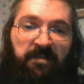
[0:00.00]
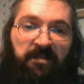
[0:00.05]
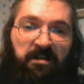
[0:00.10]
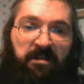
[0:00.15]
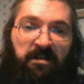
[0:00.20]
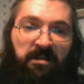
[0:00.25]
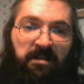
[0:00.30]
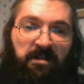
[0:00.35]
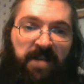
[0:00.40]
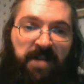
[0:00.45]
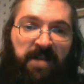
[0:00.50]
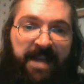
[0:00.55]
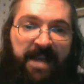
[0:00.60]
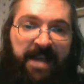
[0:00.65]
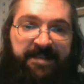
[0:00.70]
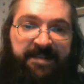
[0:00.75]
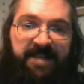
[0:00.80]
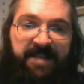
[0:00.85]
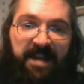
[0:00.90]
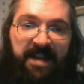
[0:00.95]
a
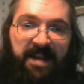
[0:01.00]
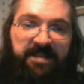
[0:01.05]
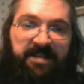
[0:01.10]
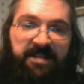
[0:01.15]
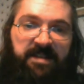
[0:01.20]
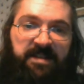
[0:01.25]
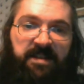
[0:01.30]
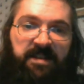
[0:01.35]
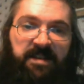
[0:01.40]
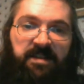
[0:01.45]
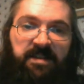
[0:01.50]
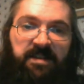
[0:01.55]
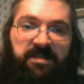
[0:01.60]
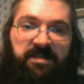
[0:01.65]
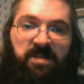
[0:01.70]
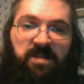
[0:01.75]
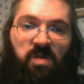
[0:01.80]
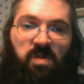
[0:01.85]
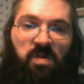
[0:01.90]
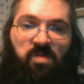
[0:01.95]
headset.
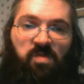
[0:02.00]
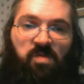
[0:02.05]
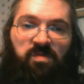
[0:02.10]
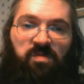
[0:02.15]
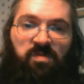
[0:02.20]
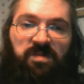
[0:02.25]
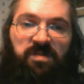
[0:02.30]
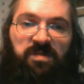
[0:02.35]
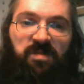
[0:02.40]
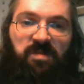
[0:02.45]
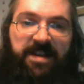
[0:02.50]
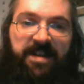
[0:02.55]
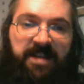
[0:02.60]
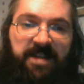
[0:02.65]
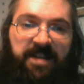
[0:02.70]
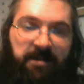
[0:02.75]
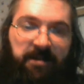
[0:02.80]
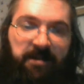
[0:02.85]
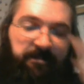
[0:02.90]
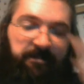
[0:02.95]
So you'll end
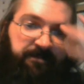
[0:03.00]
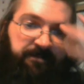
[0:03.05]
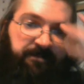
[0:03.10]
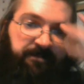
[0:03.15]
up,